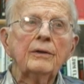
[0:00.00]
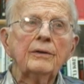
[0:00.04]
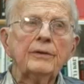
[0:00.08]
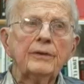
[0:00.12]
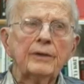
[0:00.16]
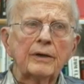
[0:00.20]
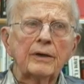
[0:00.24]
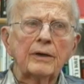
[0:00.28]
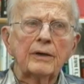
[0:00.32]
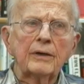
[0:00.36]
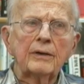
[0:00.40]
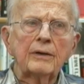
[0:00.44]

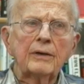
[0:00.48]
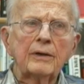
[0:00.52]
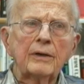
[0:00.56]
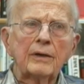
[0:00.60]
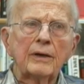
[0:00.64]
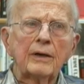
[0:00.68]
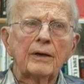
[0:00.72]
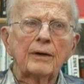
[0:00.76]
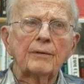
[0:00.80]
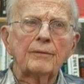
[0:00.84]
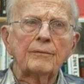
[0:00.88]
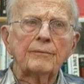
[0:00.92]
Yeah,
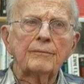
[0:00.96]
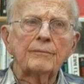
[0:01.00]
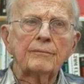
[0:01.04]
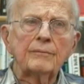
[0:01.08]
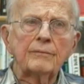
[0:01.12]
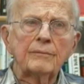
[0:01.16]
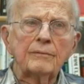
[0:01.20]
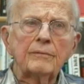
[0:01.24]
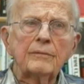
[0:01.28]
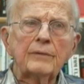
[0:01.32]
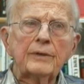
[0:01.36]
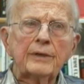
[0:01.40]

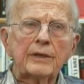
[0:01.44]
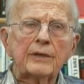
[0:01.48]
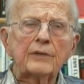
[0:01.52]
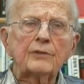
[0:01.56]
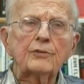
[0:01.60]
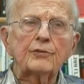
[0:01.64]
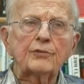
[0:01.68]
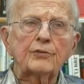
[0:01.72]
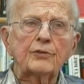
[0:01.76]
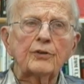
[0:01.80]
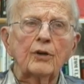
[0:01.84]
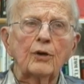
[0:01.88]
we
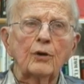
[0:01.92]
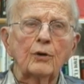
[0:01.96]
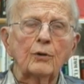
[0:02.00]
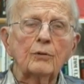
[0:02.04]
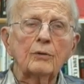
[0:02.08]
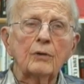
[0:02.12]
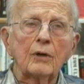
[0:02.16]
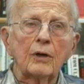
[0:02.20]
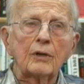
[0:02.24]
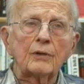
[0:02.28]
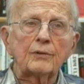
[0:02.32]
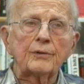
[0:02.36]
had
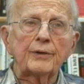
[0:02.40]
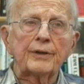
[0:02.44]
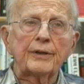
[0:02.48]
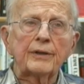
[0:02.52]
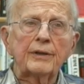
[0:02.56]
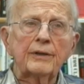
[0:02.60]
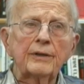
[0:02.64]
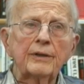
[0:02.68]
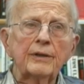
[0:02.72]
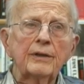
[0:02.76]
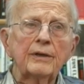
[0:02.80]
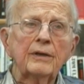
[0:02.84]
snow
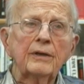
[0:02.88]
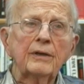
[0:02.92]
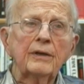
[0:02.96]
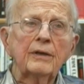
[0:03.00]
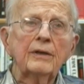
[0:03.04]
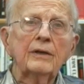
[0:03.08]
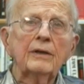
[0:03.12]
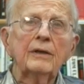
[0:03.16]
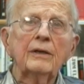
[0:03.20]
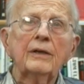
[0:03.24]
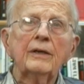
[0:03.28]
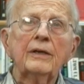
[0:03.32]
already,
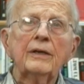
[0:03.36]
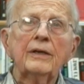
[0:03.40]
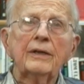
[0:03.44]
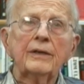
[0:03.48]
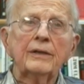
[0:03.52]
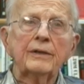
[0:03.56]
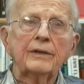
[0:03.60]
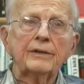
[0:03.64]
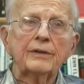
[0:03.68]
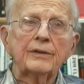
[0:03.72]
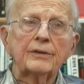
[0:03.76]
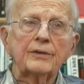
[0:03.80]

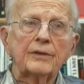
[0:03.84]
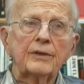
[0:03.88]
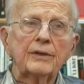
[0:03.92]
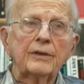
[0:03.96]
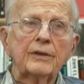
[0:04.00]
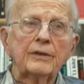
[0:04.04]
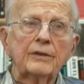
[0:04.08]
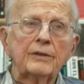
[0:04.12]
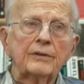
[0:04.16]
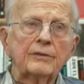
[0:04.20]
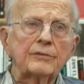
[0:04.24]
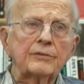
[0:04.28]
and it
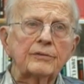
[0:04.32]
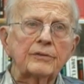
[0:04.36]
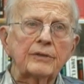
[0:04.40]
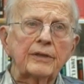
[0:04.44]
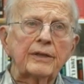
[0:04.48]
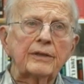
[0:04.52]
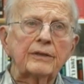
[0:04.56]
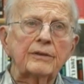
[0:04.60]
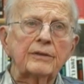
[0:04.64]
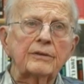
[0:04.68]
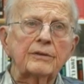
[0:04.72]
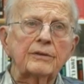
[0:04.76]
was
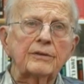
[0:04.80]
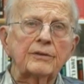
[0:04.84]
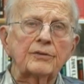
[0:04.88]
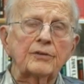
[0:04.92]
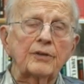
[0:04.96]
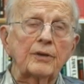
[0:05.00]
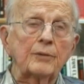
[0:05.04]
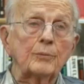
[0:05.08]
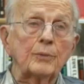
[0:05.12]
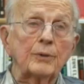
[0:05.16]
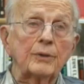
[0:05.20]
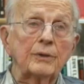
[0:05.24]
late
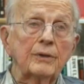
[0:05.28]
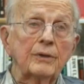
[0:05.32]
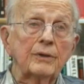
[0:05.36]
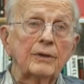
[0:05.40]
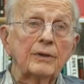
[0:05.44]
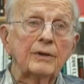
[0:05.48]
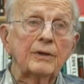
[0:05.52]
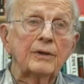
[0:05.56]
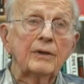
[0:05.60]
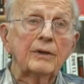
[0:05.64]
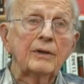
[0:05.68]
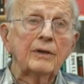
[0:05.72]
December.
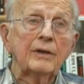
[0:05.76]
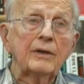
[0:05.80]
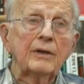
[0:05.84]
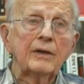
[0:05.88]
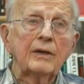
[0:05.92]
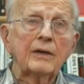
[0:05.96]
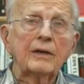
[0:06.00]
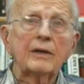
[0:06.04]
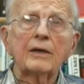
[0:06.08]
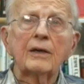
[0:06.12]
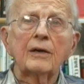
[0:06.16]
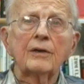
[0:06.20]

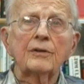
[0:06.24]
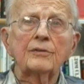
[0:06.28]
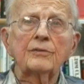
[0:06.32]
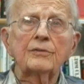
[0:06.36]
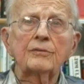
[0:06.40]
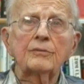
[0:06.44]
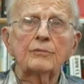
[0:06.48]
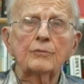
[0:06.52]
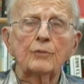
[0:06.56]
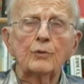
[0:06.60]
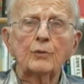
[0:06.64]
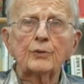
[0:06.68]
I was
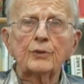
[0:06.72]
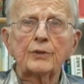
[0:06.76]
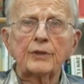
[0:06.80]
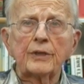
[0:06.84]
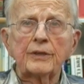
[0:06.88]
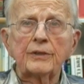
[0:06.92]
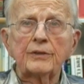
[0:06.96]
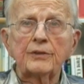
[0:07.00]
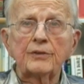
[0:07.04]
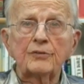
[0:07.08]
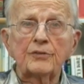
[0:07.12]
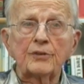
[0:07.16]
wounded
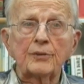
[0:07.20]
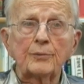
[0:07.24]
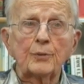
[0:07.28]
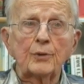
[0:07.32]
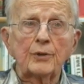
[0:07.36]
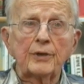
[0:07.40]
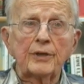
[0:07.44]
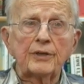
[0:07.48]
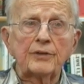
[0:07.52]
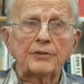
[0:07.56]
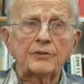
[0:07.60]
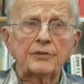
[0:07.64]
on
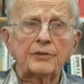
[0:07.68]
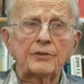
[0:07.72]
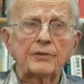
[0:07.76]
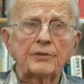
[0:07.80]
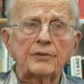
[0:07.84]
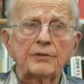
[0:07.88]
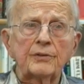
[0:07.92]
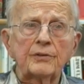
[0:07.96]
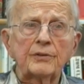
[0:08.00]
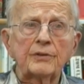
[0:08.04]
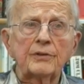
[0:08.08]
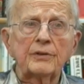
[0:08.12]
December
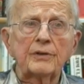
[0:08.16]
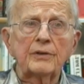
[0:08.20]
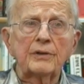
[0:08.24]
18th.